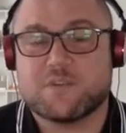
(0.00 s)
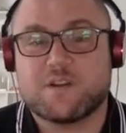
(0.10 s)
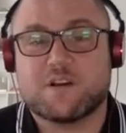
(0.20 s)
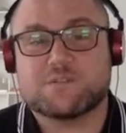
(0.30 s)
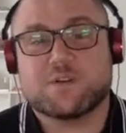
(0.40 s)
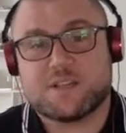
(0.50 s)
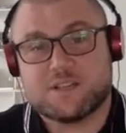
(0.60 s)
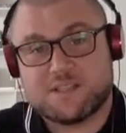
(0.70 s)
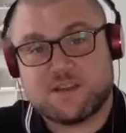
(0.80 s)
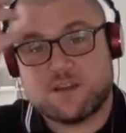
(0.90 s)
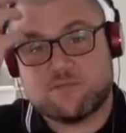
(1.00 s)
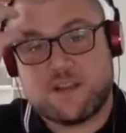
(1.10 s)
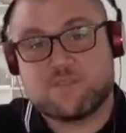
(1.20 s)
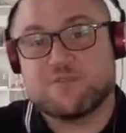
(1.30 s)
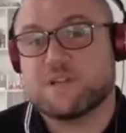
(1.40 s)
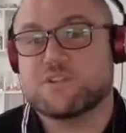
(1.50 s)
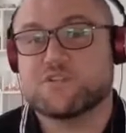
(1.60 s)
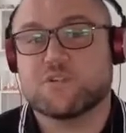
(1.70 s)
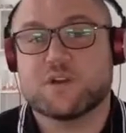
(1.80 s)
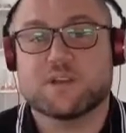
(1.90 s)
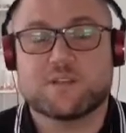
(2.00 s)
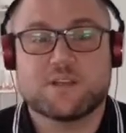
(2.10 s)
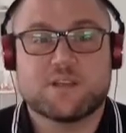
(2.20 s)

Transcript: The last one I can see that I read and really enjoyed